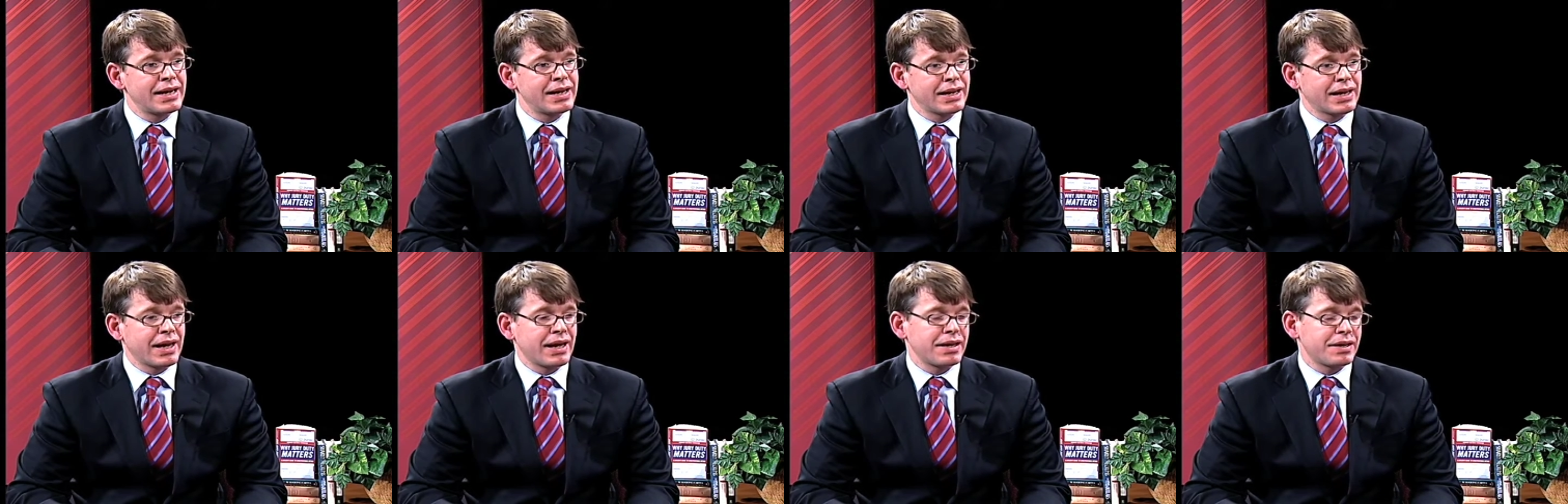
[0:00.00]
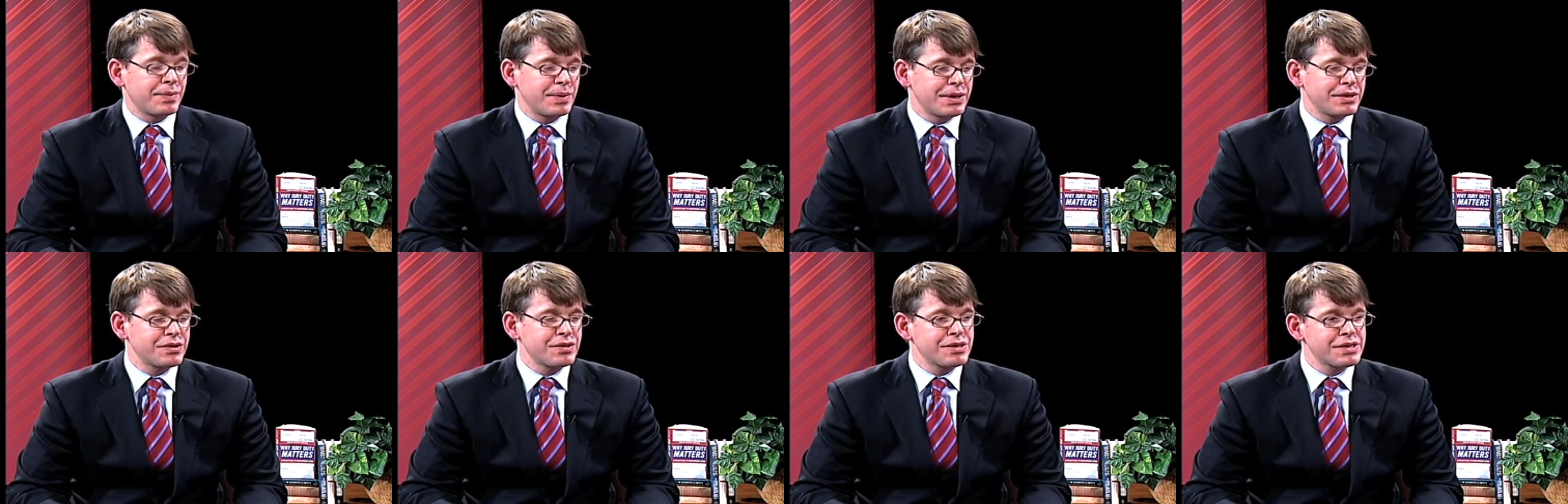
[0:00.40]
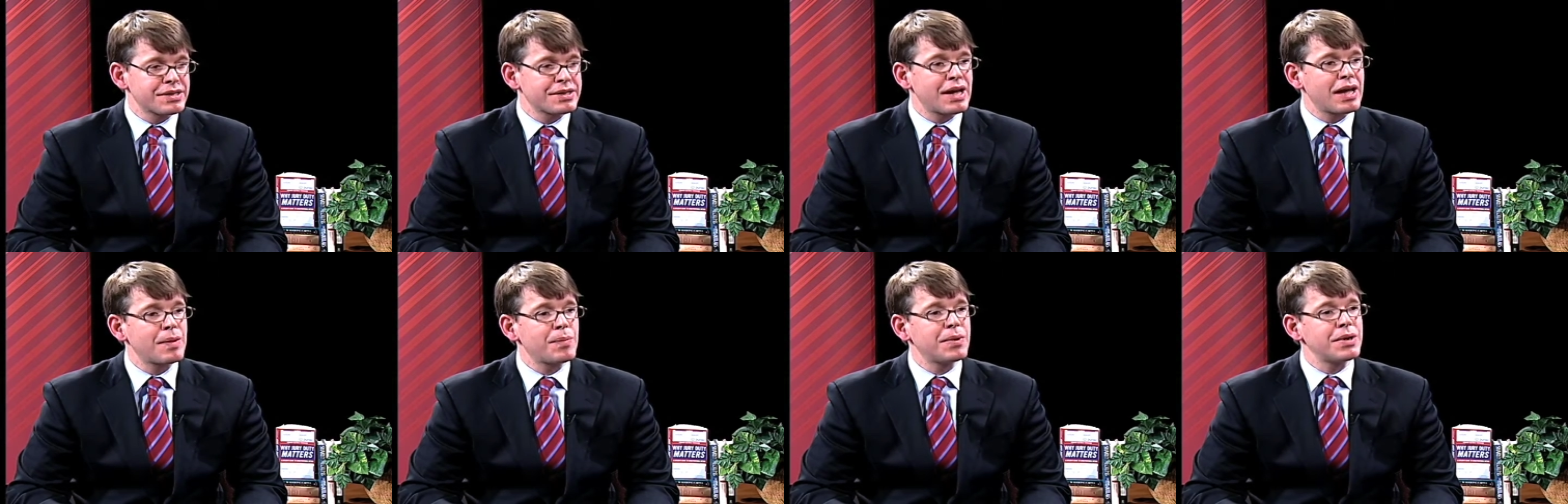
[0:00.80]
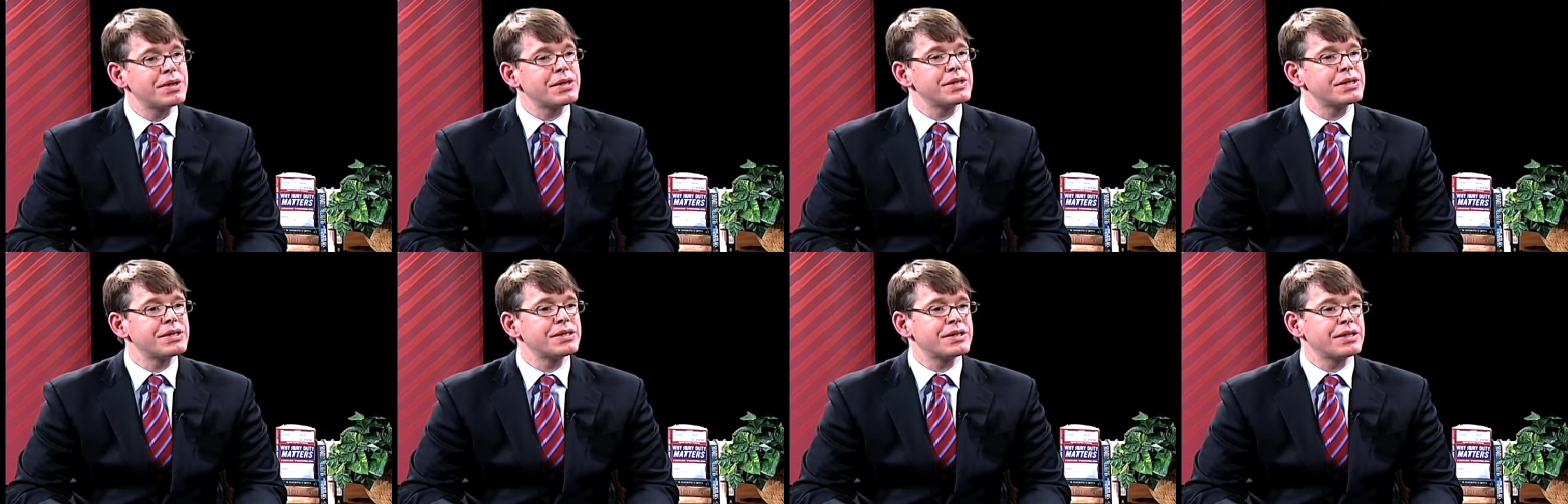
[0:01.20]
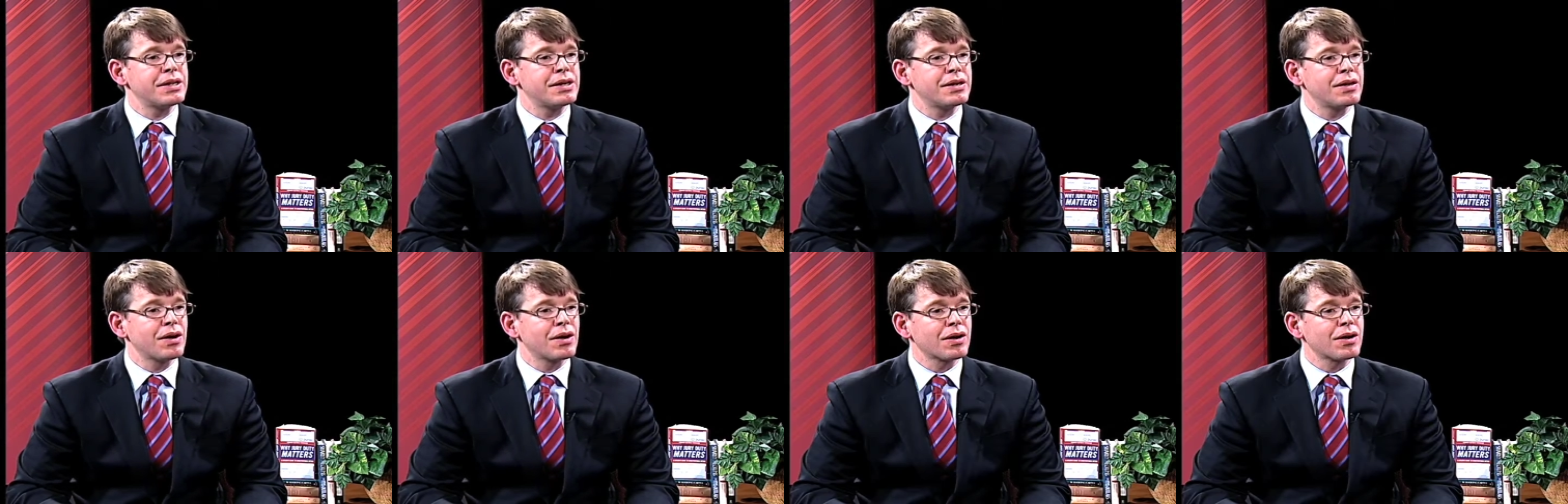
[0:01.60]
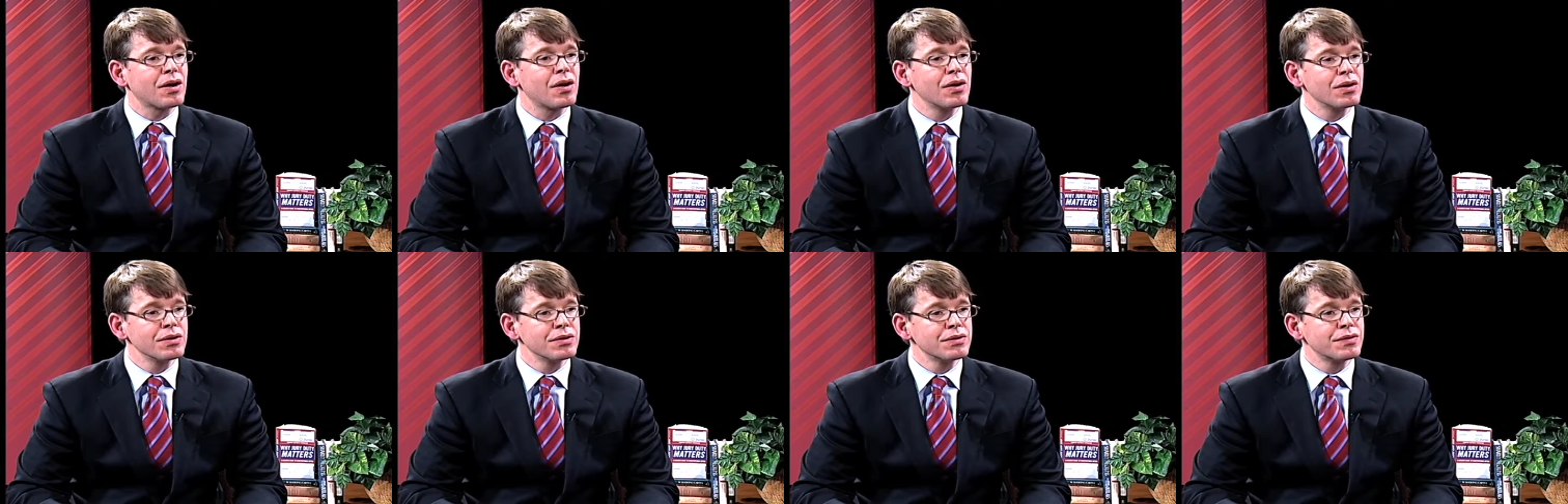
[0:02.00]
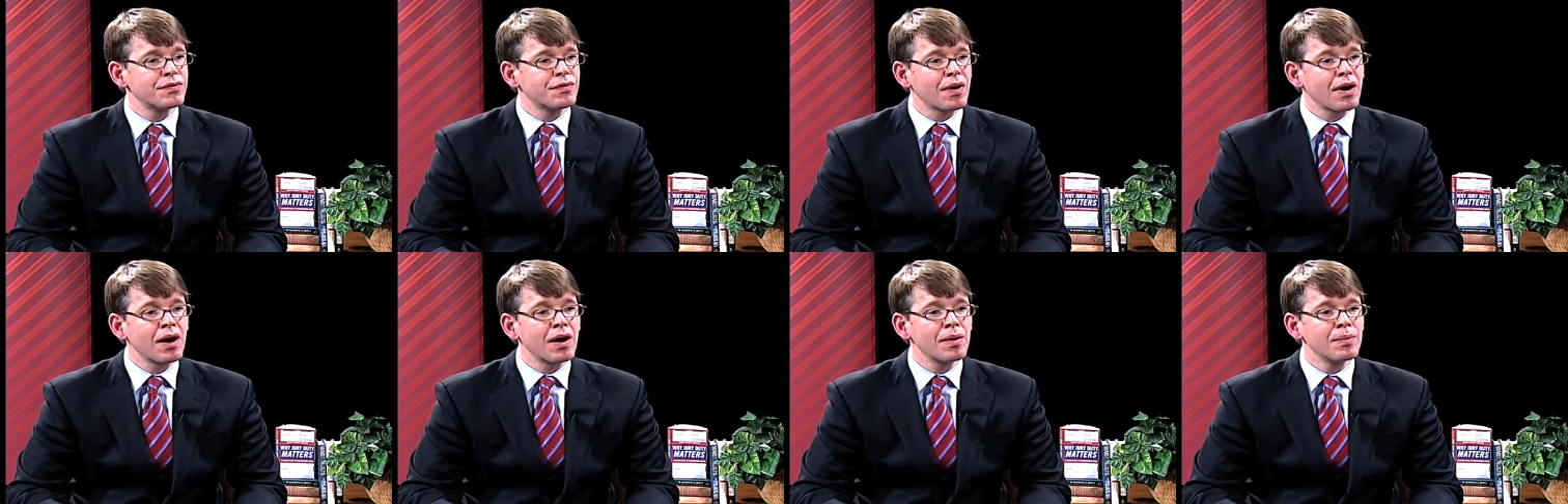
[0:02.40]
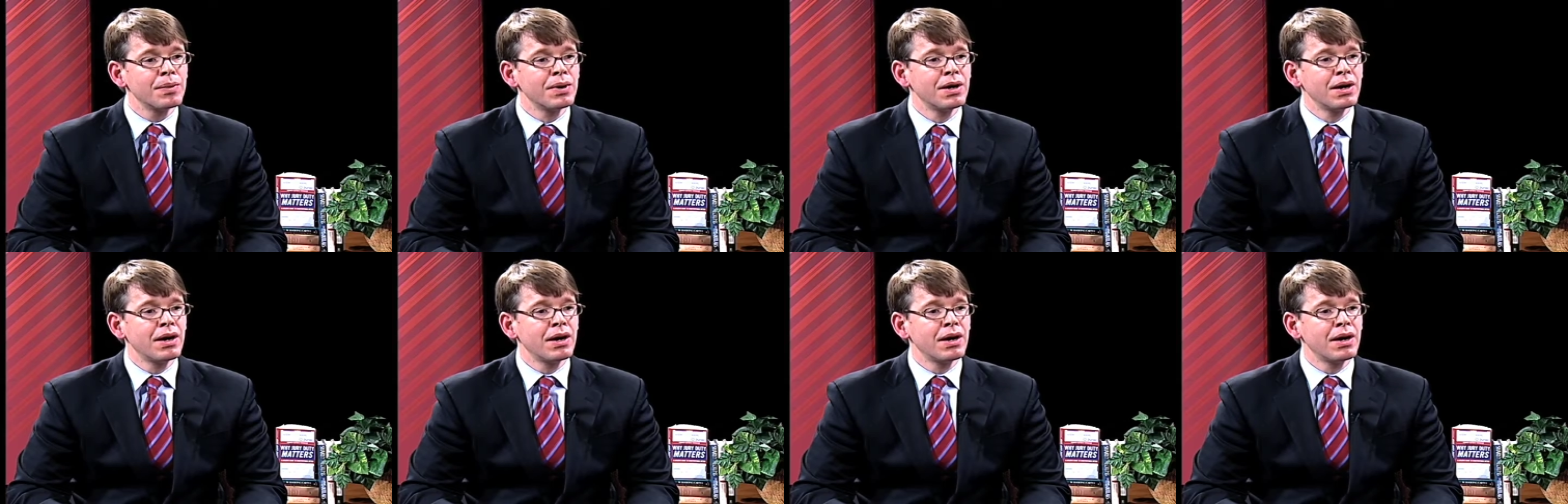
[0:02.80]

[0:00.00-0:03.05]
again, it depends on the state, but in D.C. are culled from